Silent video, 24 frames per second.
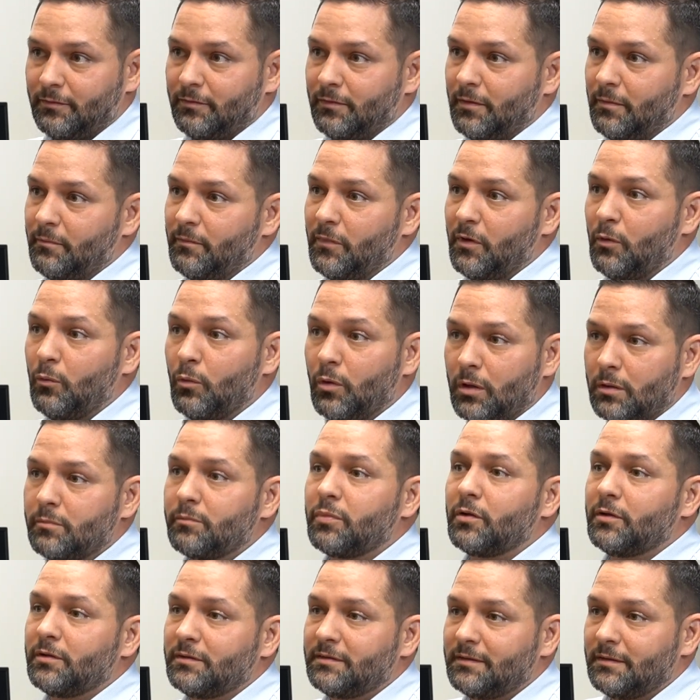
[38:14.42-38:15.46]
from the
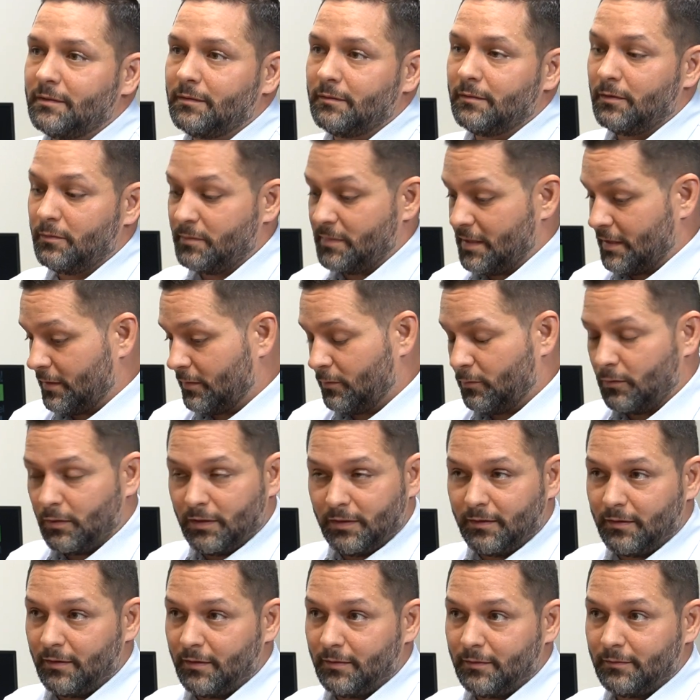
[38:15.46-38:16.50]
one person, no matter
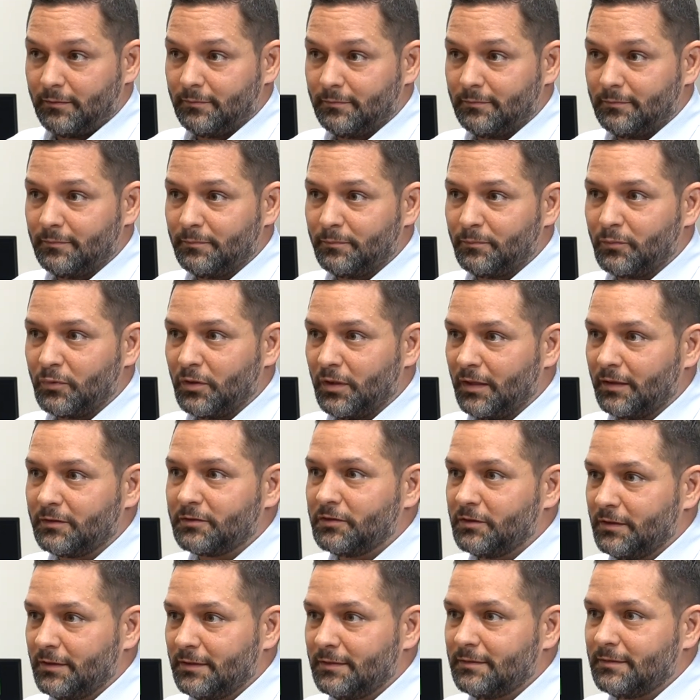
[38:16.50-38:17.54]
what their
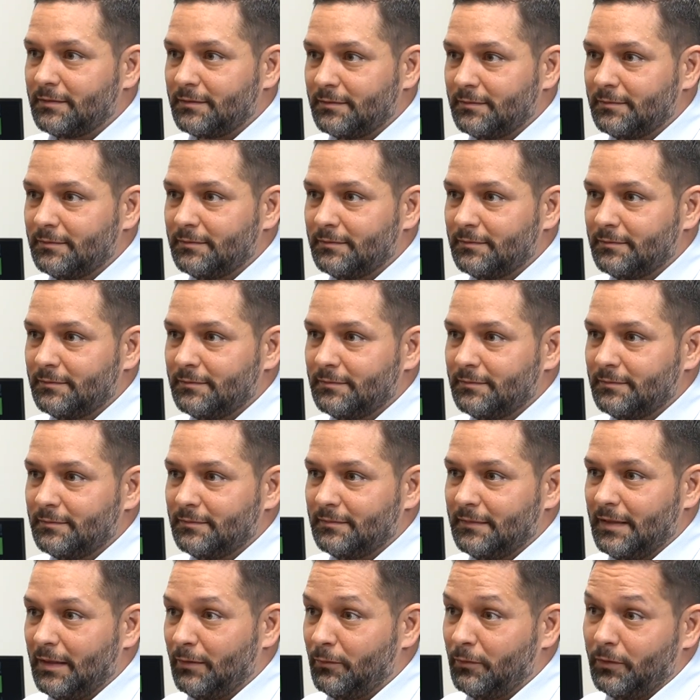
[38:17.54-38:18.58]
production is.
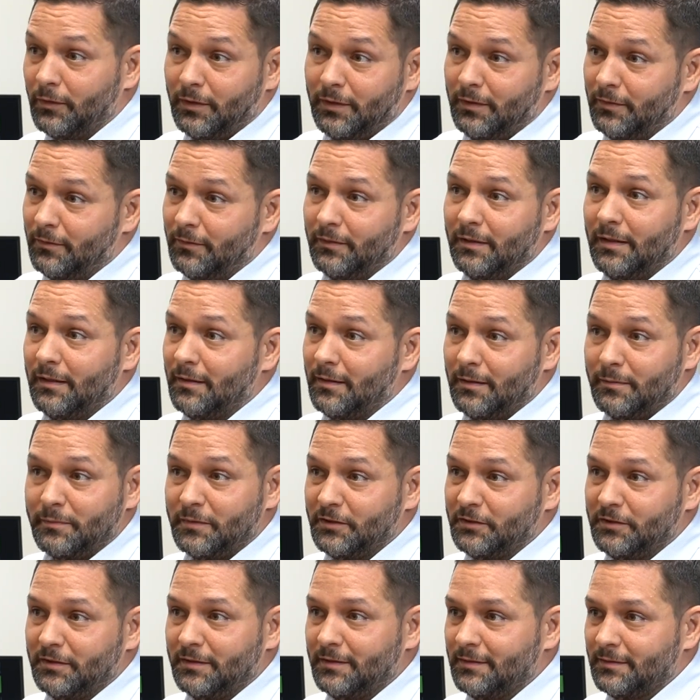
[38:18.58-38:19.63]
I really don't care how
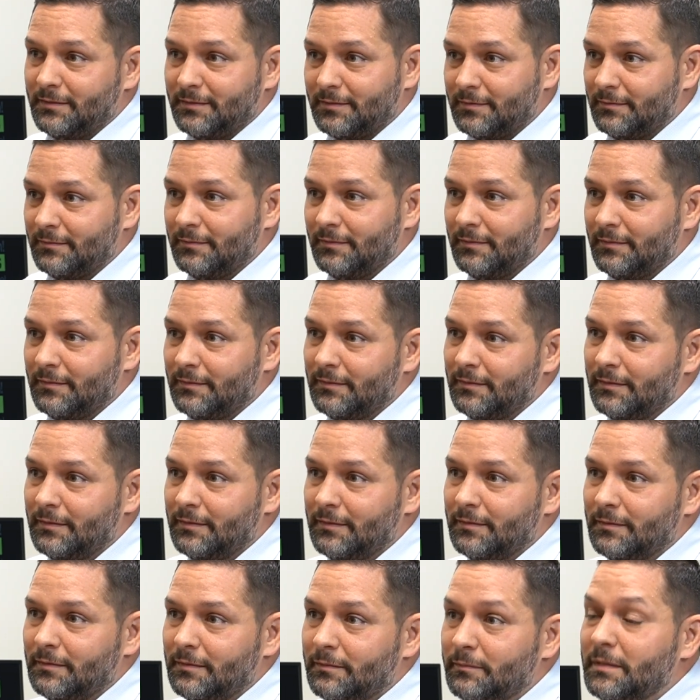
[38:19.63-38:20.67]
much it is. No.
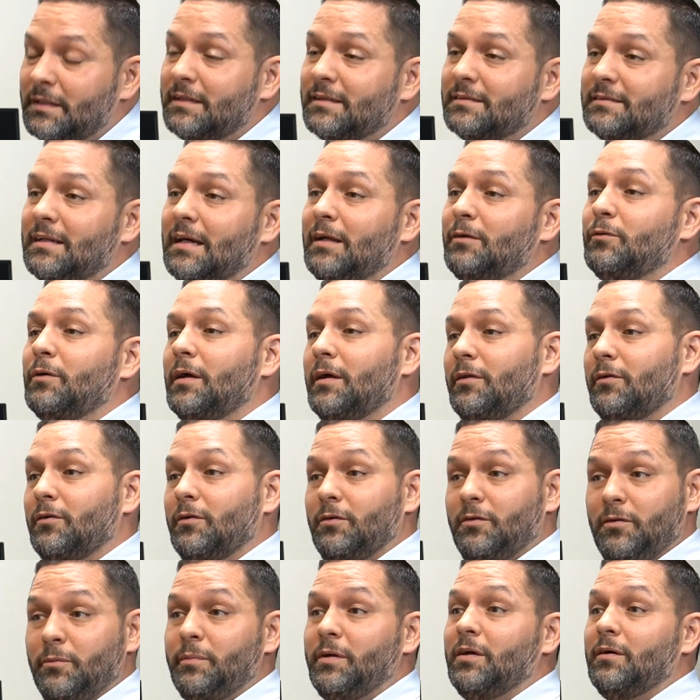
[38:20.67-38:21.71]
Because
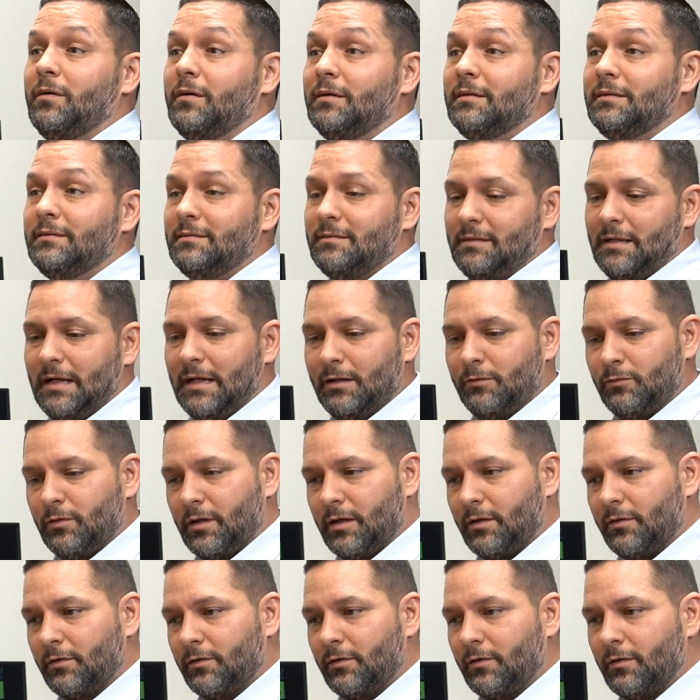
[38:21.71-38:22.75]
to be honest,
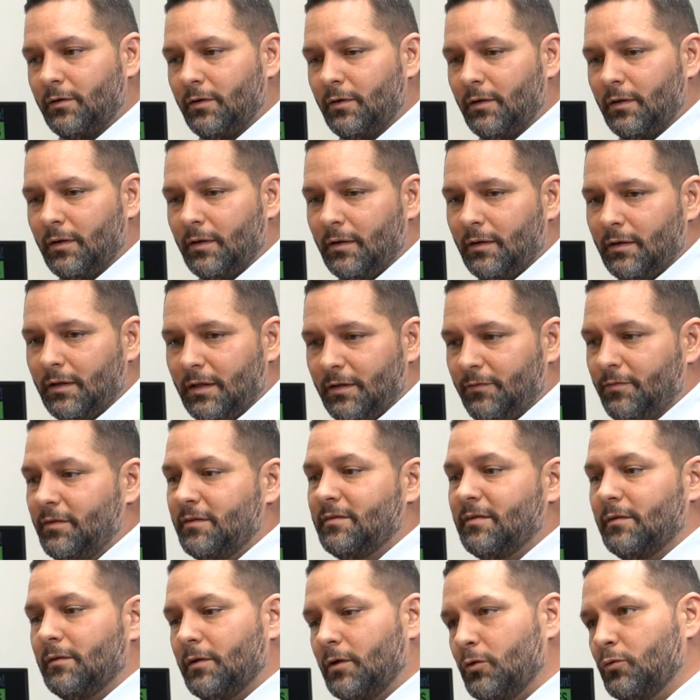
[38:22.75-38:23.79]
if
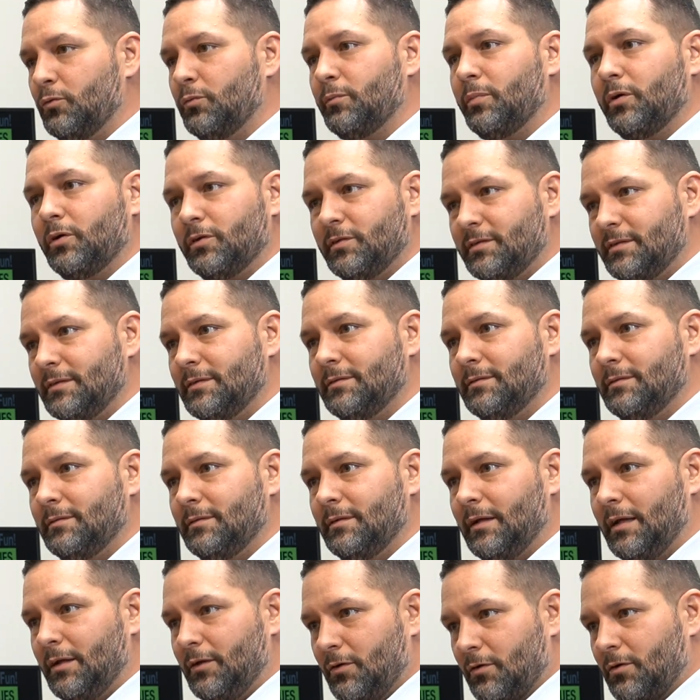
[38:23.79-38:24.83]
it's a lone
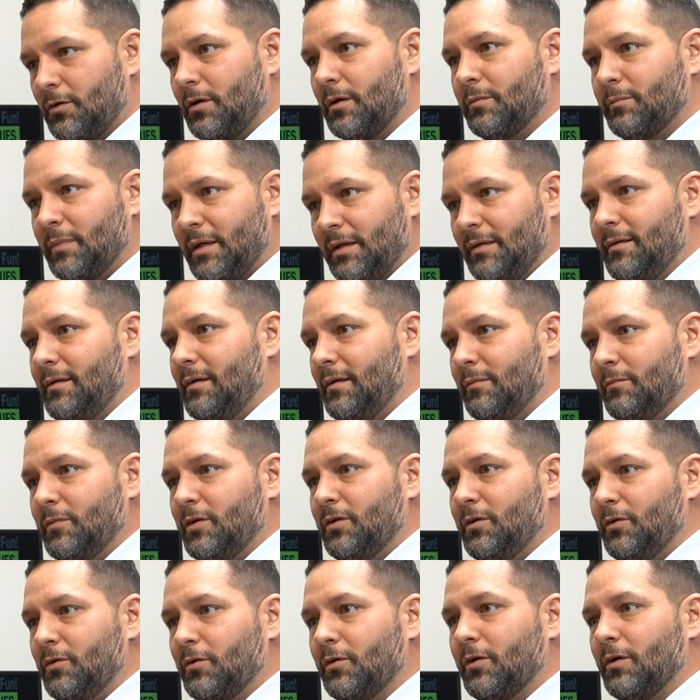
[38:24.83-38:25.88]
person and you're on my team
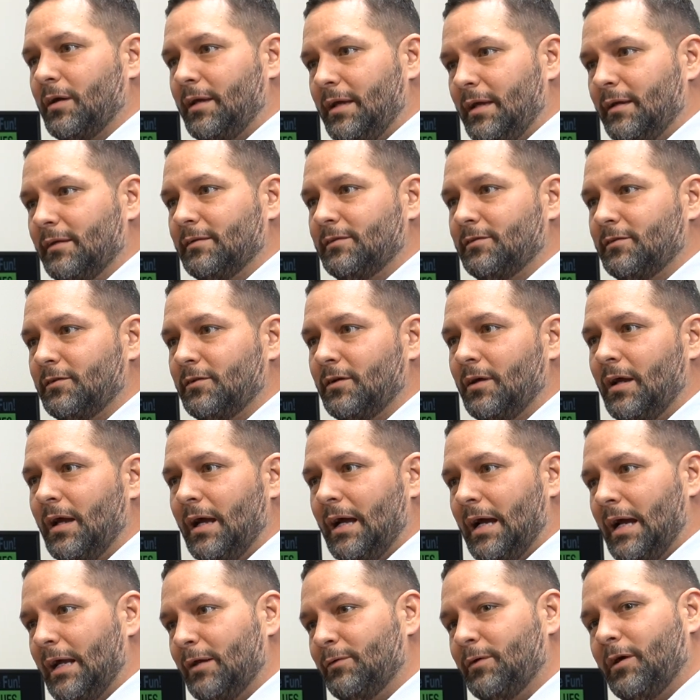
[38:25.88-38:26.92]
and you're a cancer,
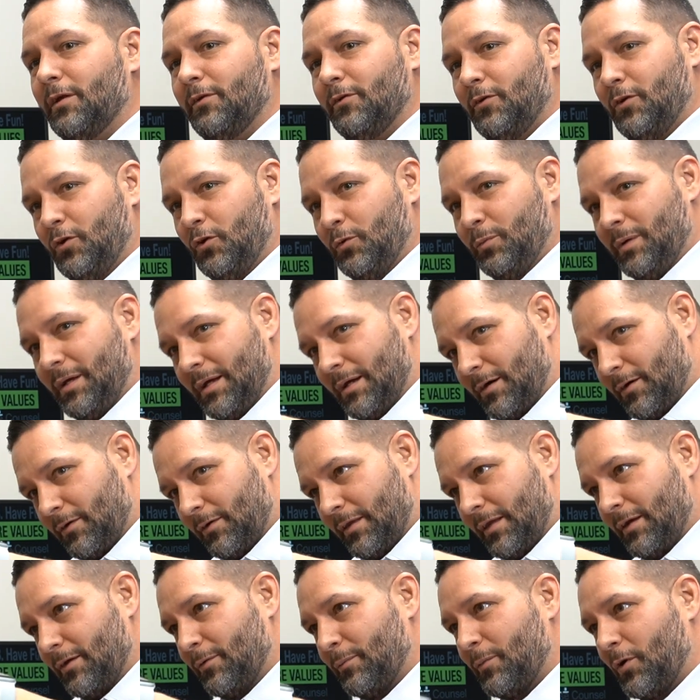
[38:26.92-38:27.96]
I'd rather you be
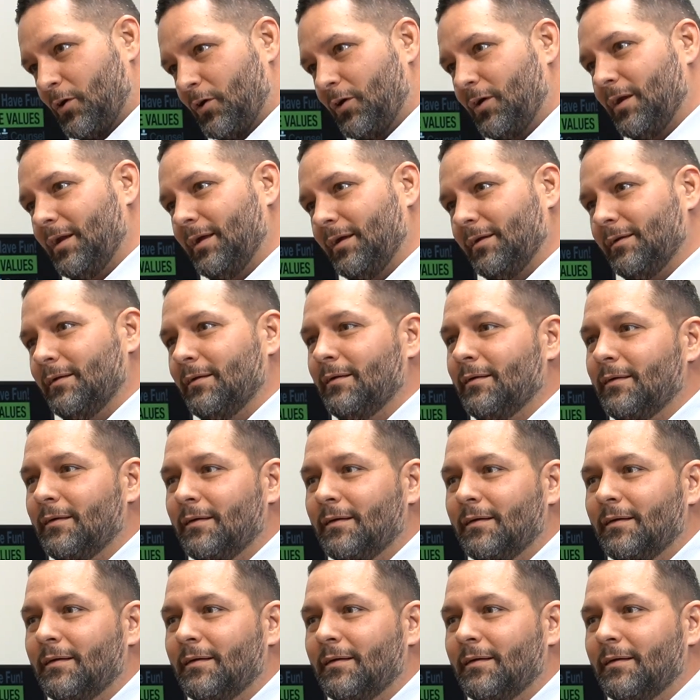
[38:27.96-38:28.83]
out there marketing